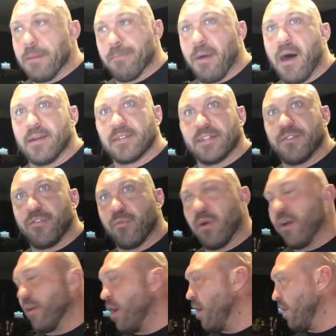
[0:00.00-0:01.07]
been positive
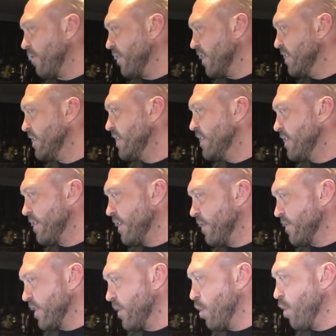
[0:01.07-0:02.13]
throughout all of it that I
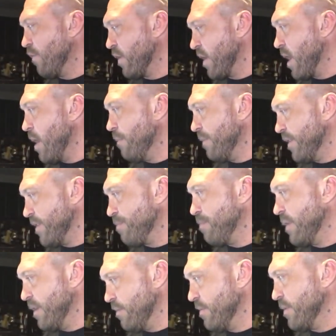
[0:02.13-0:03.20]
was going to overcome this, but